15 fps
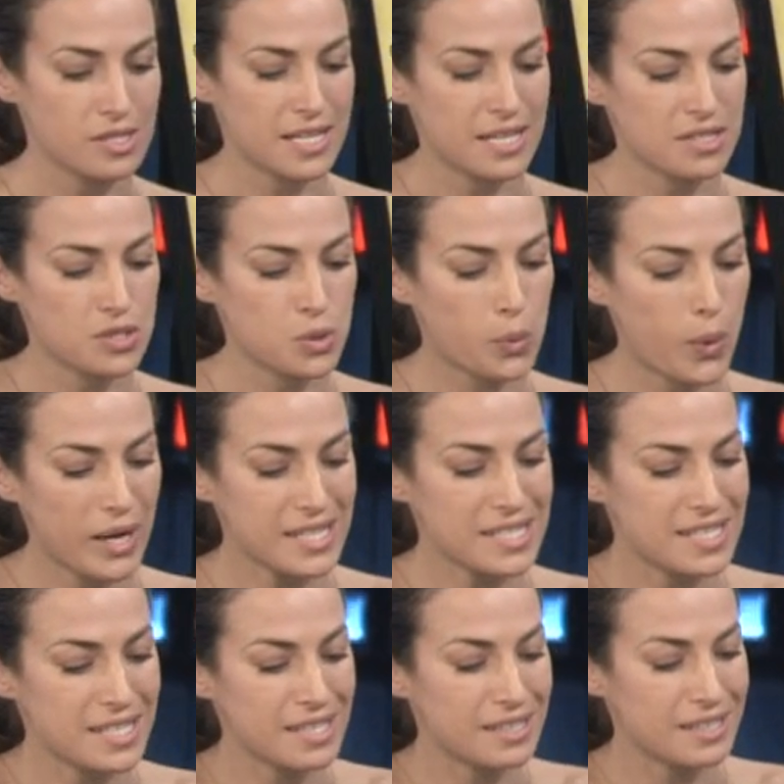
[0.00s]
That's
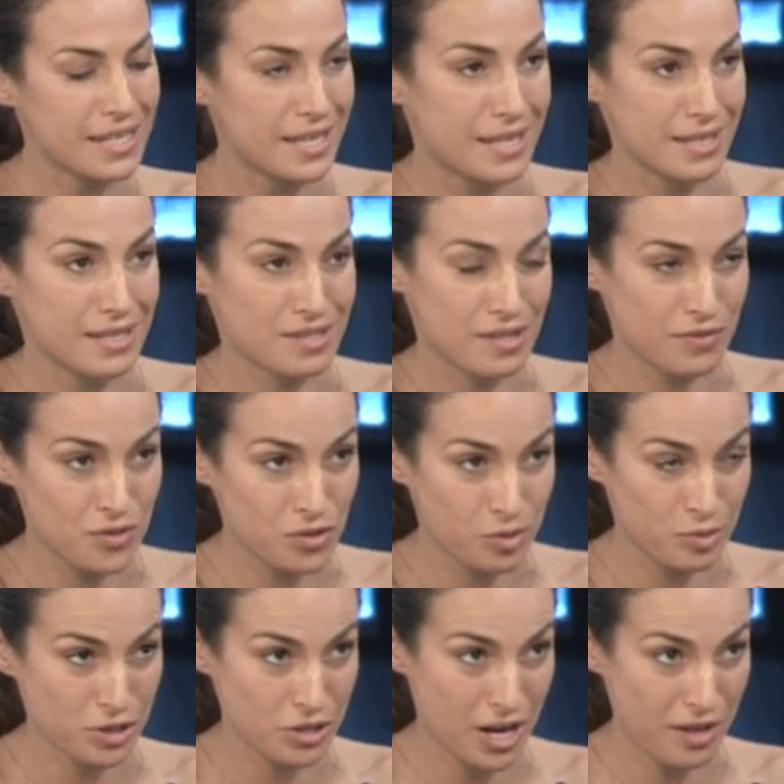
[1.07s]
20 years of
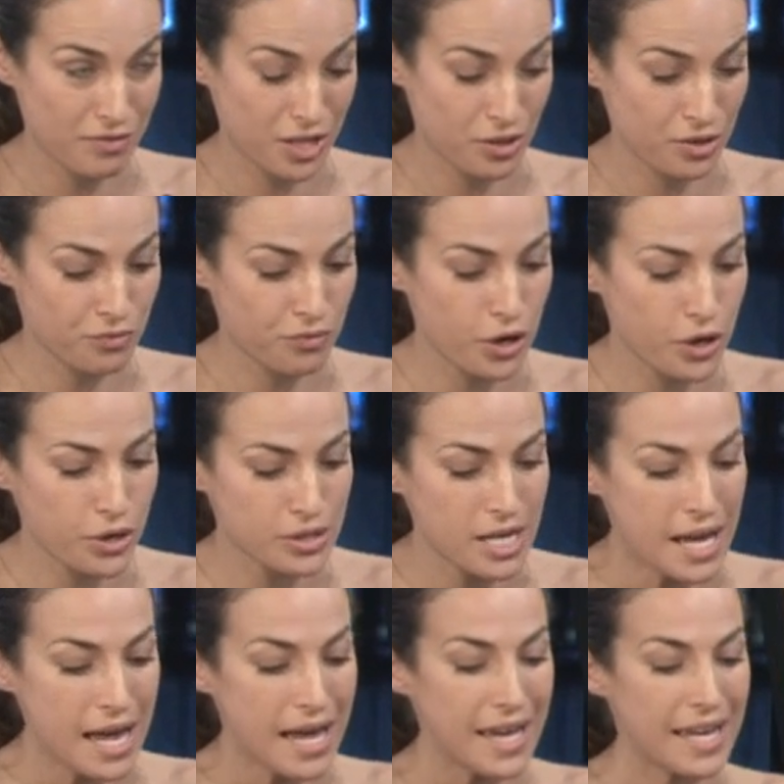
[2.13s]
normal traffic on a road.
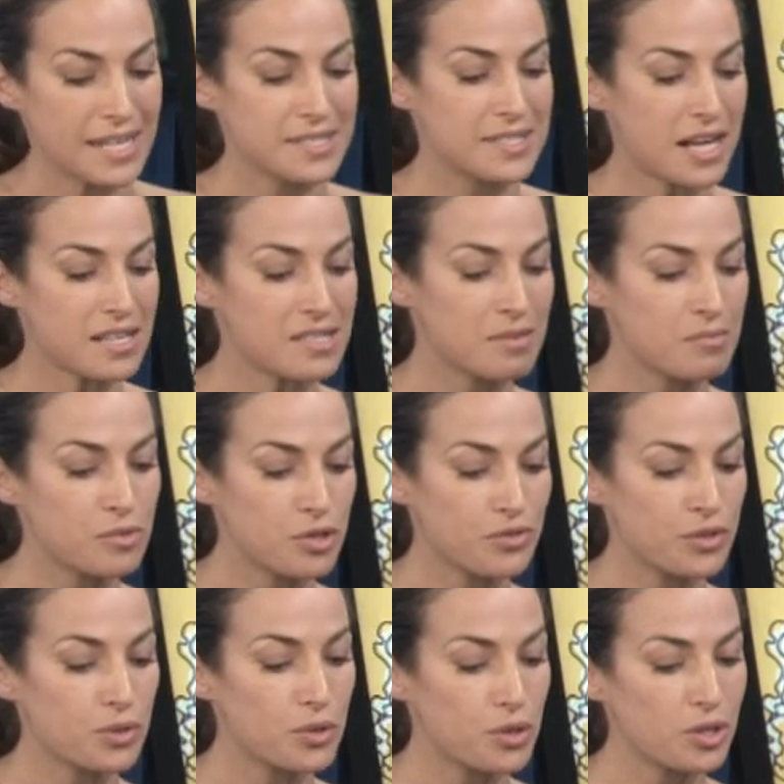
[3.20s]
It doesn't move at
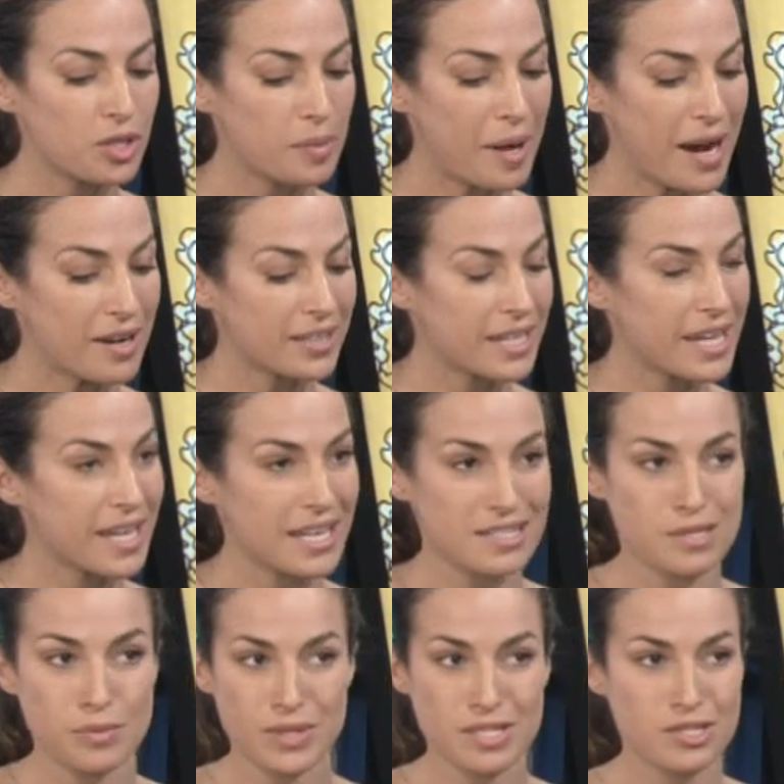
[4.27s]
all, apparently.
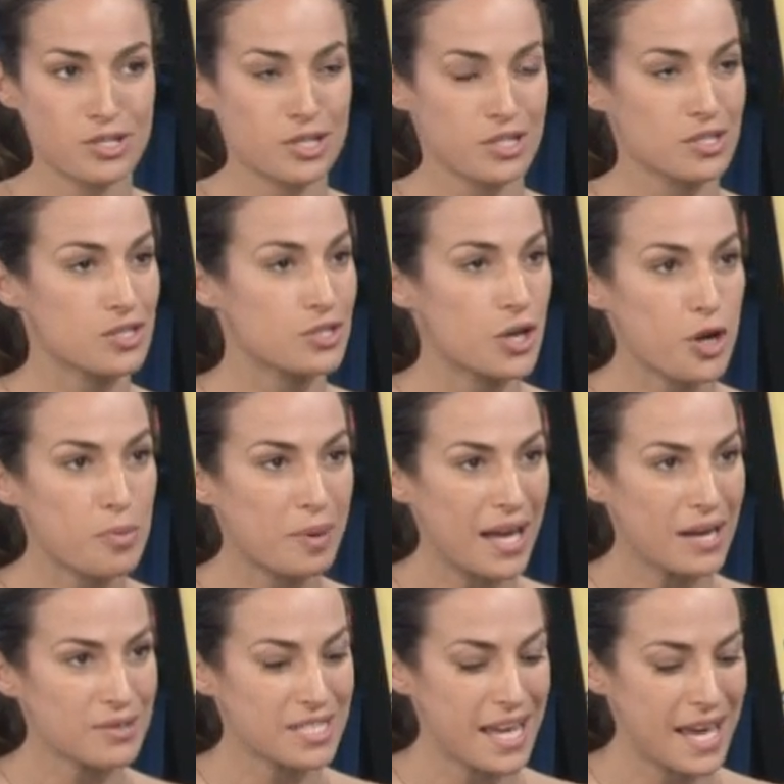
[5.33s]
It's withstood a
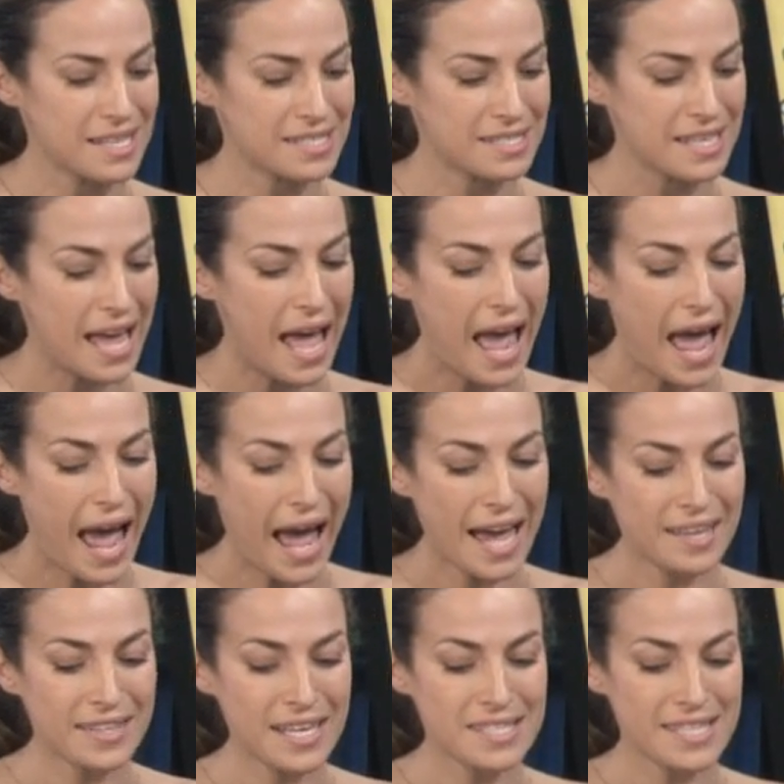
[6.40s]
snowplow test,
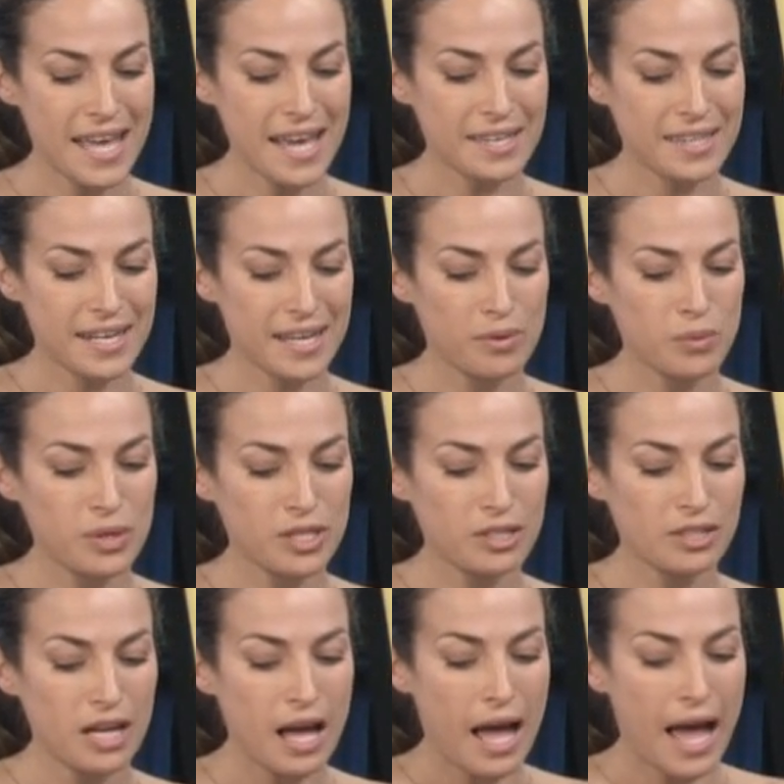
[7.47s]
and they're saying that it
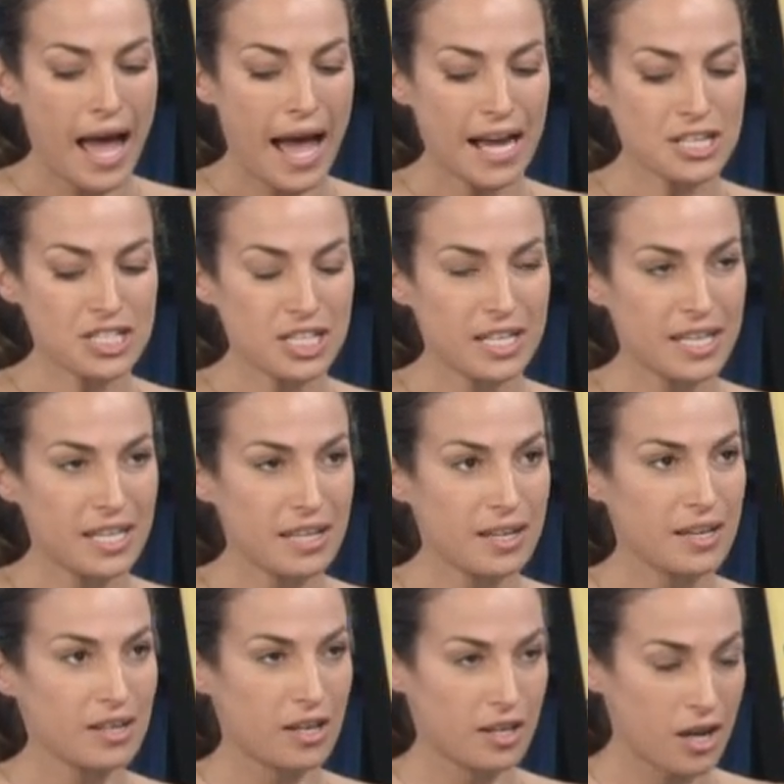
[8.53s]
will actually
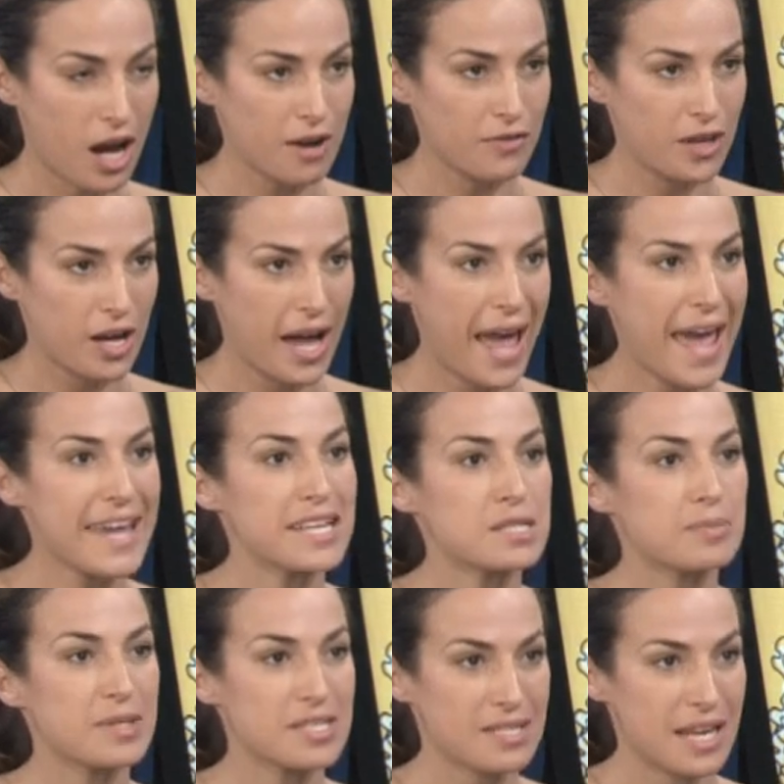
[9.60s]
cover
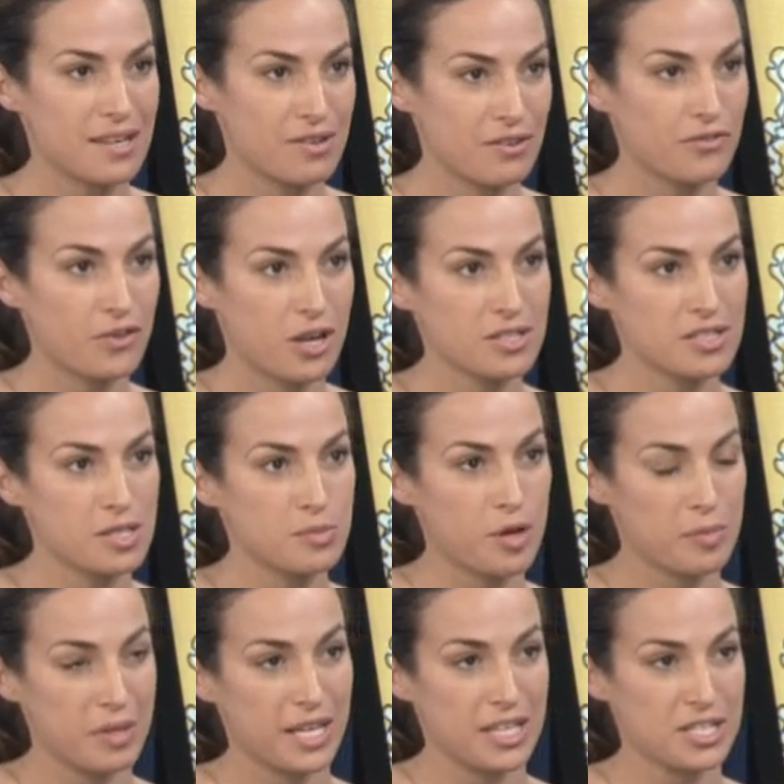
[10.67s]
8% of France's
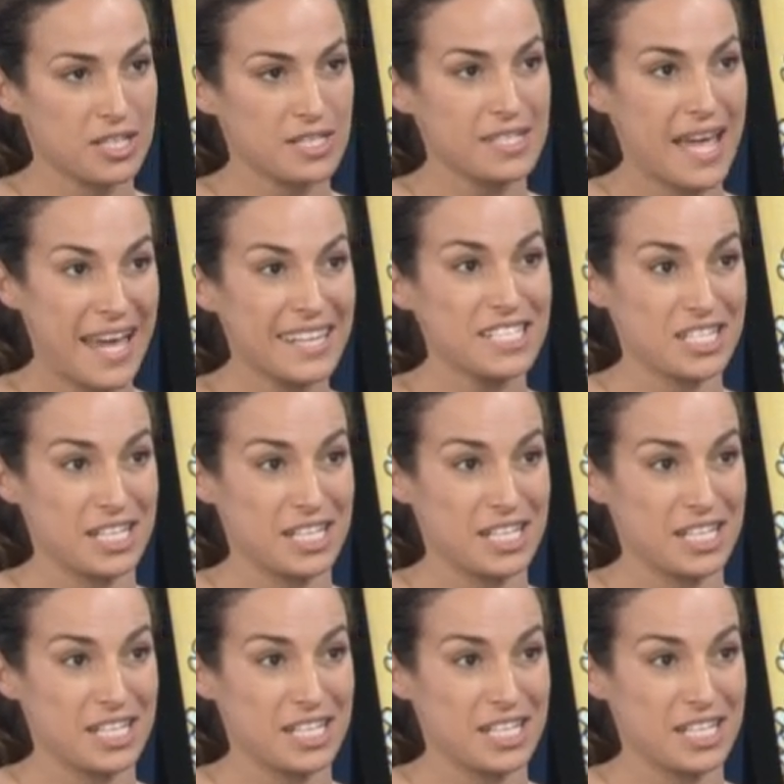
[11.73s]
population's energy